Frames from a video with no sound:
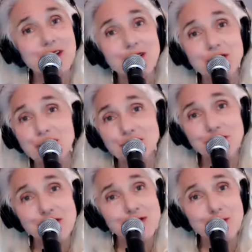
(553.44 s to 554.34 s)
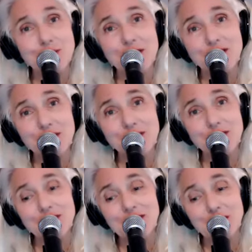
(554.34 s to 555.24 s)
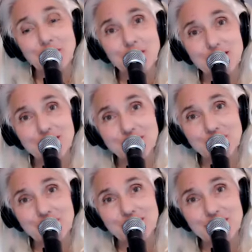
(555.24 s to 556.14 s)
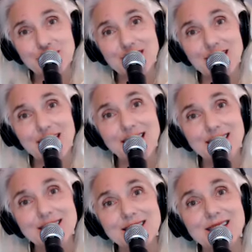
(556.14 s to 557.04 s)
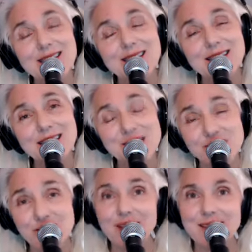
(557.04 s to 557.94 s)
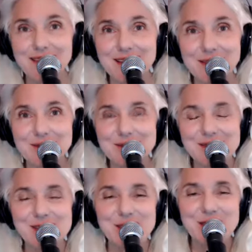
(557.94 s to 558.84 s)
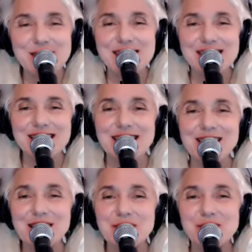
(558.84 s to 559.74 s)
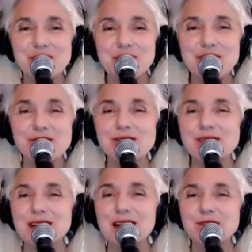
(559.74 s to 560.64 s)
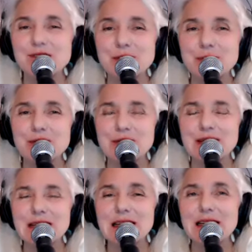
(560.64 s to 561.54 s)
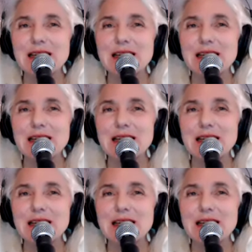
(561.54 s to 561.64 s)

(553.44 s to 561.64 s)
universal mother, the embodied mother, and the Shakti. So it's just, I thought it was so interesting how similarly